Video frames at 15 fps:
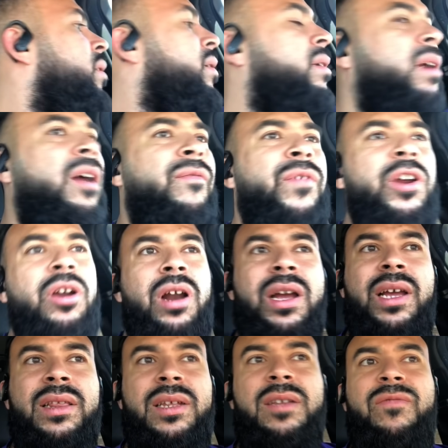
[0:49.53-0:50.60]
I figure I'd
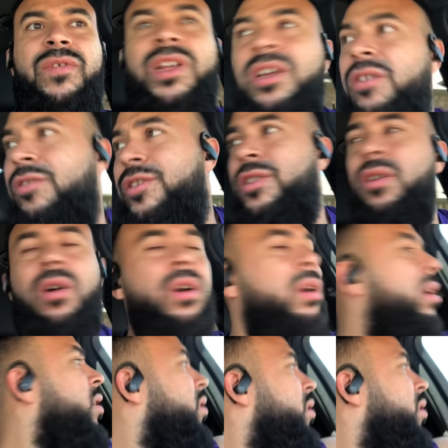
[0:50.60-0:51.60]
get this video started.